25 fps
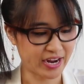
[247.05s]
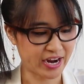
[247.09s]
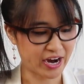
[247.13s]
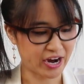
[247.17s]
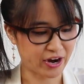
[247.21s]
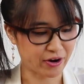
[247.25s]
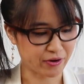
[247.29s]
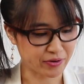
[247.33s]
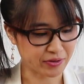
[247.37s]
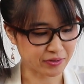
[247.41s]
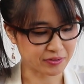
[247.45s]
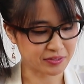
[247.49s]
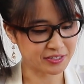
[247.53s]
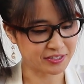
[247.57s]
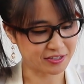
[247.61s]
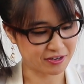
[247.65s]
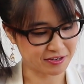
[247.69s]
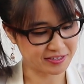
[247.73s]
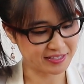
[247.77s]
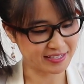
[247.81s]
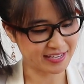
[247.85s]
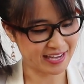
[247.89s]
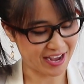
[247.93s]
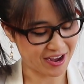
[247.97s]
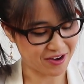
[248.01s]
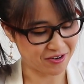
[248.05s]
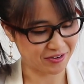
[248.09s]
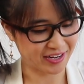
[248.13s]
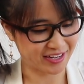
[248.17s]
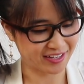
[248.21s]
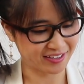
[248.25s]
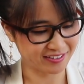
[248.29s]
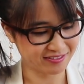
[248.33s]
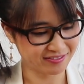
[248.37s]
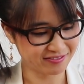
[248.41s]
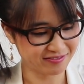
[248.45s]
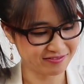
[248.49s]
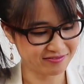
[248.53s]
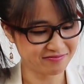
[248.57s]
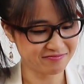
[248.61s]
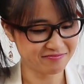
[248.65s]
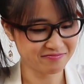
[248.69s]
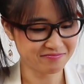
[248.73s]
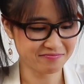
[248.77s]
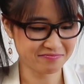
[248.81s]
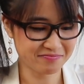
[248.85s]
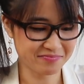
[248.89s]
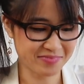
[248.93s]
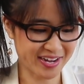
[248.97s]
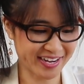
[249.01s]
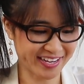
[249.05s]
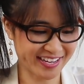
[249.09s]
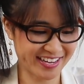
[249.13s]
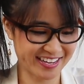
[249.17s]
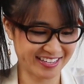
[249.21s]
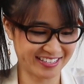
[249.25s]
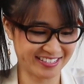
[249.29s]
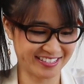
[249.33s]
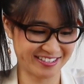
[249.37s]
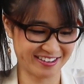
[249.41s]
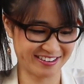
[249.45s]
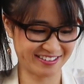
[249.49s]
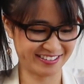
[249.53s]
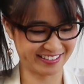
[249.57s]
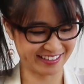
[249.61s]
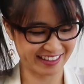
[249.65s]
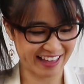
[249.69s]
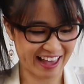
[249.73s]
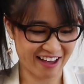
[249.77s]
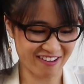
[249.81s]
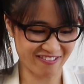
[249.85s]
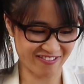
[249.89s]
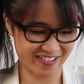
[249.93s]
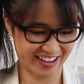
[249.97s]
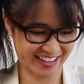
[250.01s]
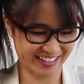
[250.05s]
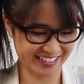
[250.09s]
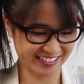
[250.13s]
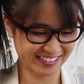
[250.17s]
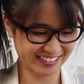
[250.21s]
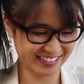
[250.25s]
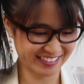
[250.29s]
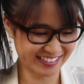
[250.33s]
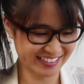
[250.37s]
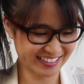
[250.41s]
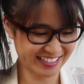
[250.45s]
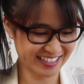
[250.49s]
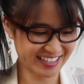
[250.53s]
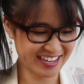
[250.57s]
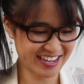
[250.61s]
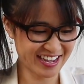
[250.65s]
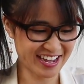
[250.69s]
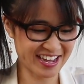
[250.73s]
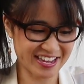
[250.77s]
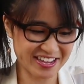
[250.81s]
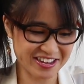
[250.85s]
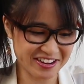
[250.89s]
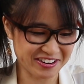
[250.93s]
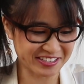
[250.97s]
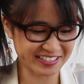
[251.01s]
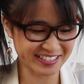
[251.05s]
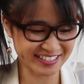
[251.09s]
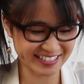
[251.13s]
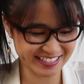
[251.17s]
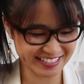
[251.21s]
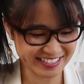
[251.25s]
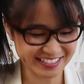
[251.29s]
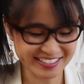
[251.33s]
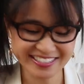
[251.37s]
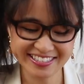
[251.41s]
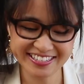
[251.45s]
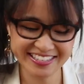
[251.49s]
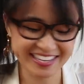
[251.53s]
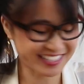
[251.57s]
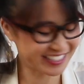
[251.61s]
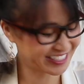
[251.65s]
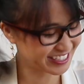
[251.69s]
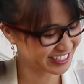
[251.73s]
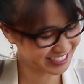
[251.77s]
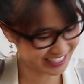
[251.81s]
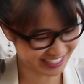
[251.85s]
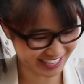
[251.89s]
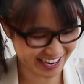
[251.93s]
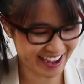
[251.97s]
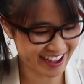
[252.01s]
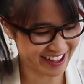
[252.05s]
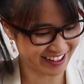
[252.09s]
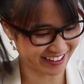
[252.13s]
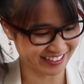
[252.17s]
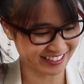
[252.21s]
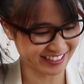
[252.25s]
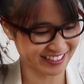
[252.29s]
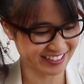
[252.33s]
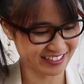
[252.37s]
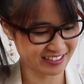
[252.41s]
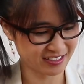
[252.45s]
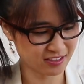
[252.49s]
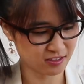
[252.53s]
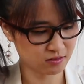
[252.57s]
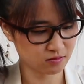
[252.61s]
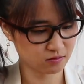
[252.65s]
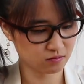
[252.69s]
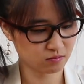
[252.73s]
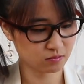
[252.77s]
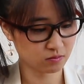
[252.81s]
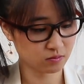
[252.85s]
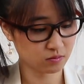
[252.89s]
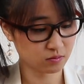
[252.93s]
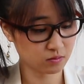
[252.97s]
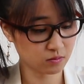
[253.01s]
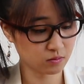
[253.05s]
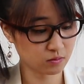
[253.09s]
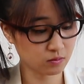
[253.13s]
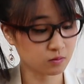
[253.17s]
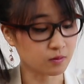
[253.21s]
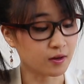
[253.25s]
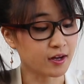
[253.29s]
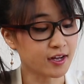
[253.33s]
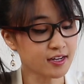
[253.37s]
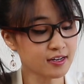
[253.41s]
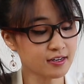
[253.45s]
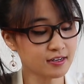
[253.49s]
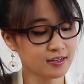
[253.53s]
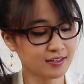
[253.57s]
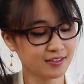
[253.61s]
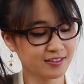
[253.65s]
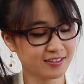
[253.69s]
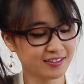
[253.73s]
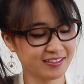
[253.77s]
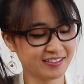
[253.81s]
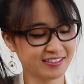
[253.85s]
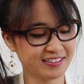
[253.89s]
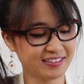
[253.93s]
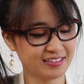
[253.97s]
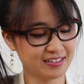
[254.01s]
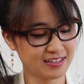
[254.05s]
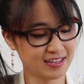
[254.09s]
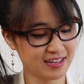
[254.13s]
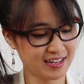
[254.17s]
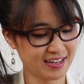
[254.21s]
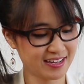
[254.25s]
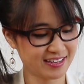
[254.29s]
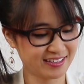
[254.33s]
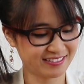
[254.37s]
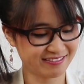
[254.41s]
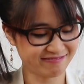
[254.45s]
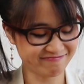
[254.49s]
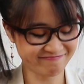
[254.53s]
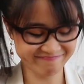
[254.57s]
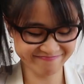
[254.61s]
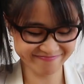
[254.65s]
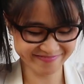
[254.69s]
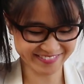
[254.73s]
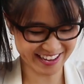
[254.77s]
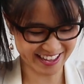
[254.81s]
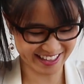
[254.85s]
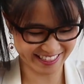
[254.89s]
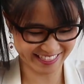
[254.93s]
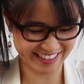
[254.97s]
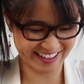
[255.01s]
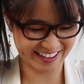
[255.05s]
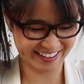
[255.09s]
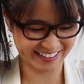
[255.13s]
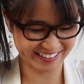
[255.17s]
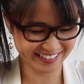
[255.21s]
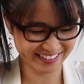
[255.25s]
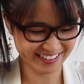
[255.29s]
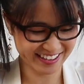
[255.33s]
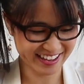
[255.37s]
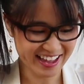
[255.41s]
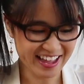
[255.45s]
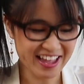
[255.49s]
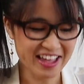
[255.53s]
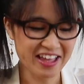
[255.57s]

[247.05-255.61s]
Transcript: Ariel starts counting. Maquia starts laughing. "You're still such a child." "What?" "Nothing.